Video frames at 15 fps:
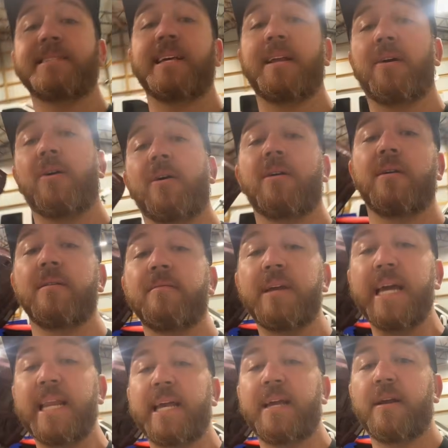that are
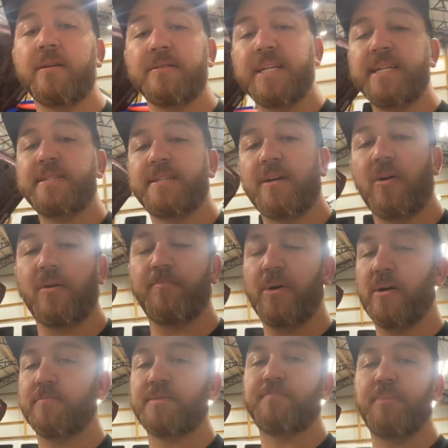getting your DCR
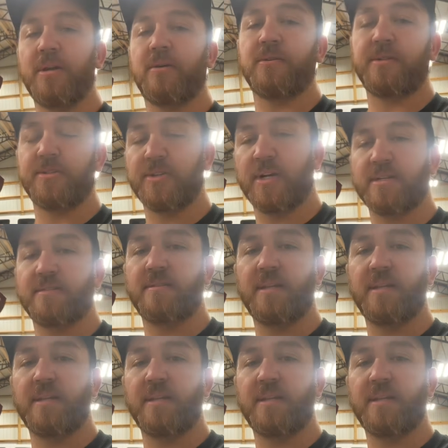pumps put on your trucks,